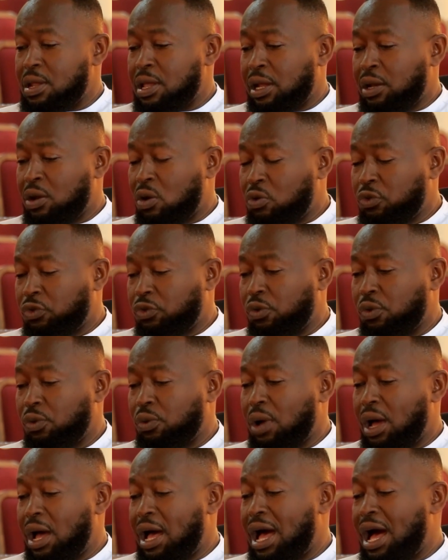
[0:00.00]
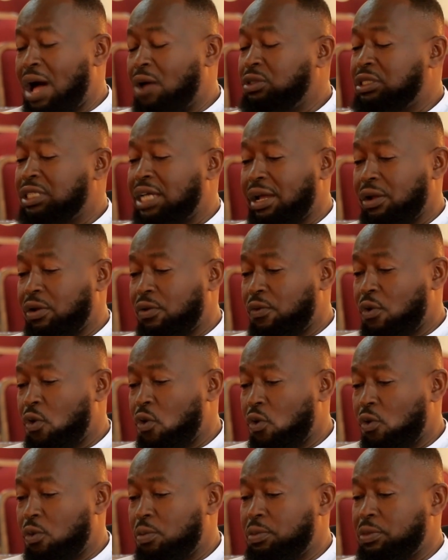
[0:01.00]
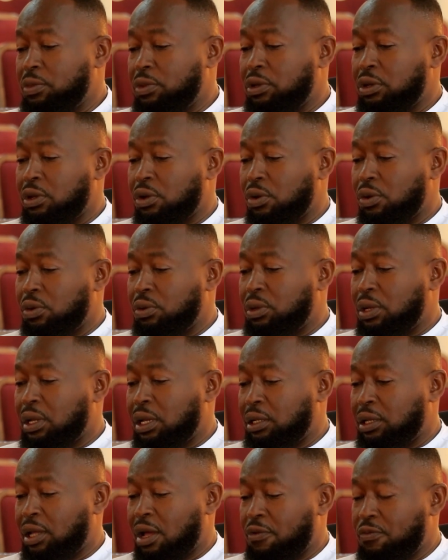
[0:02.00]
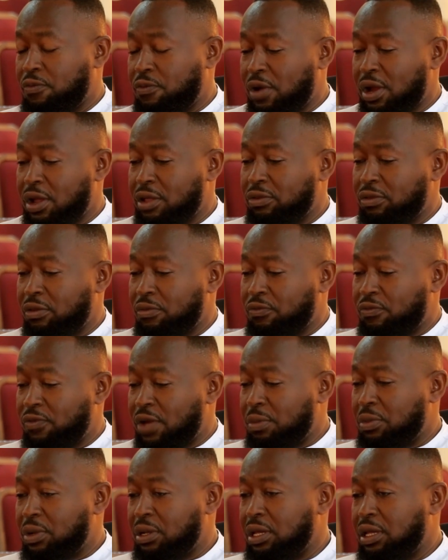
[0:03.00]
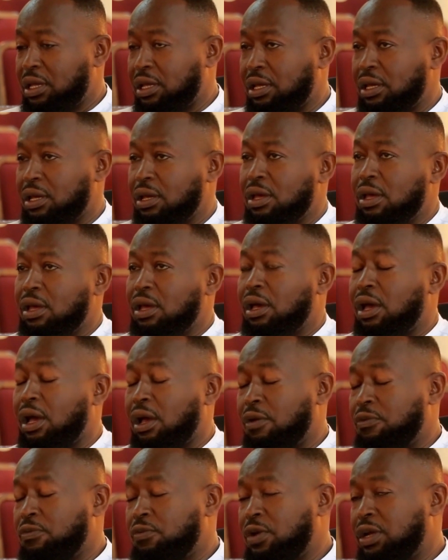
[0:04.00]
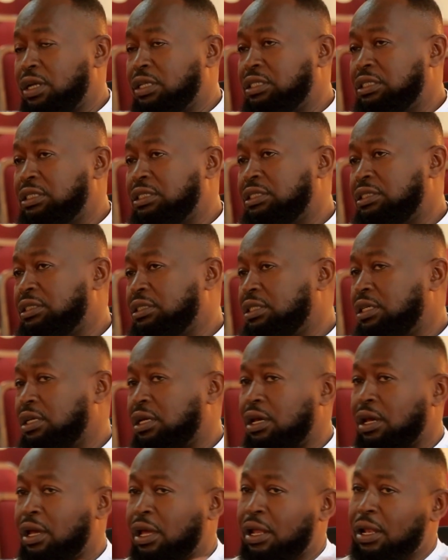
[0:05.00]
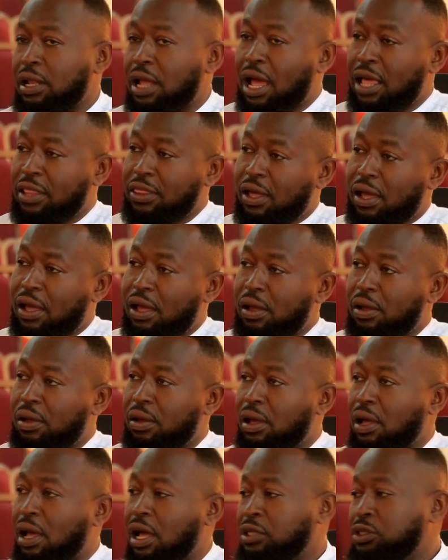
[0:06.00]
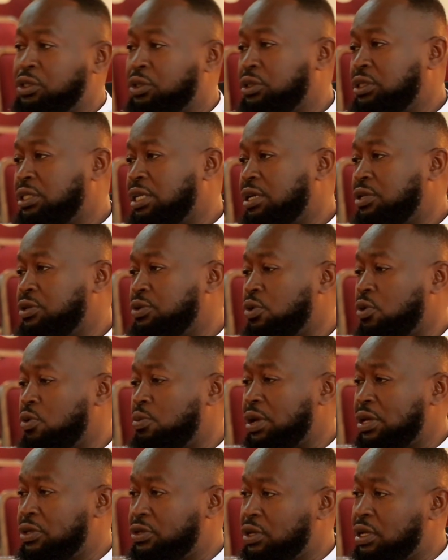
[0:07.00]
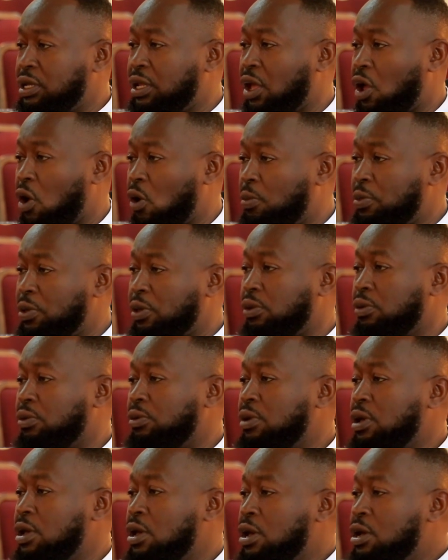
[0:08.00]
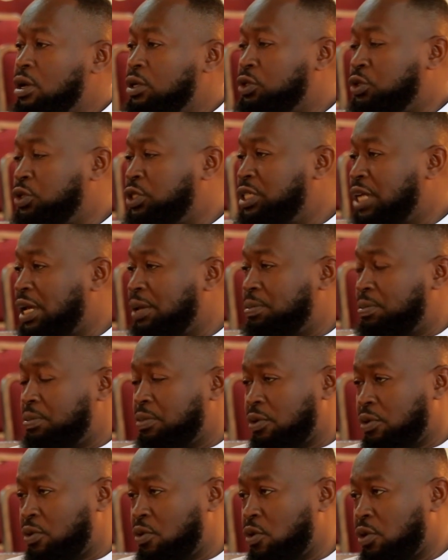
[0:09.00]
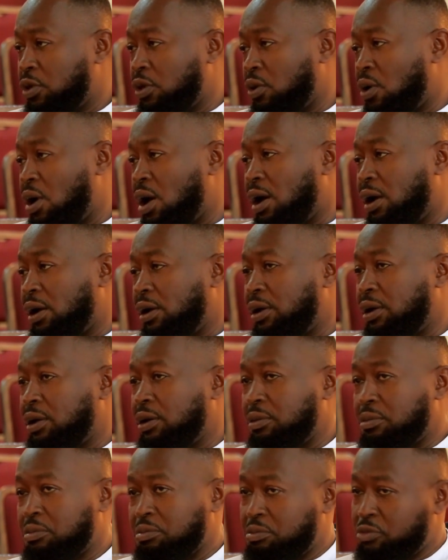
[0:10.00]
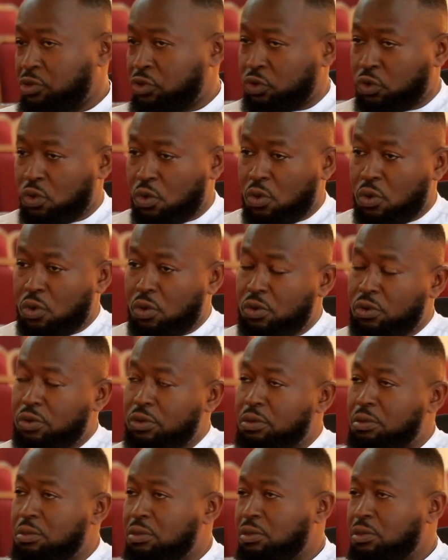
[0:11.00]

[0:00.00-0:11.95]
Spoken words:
And also outside of home, you know, there are friends and family, friends and other associates who basically help you to shape who you are. School.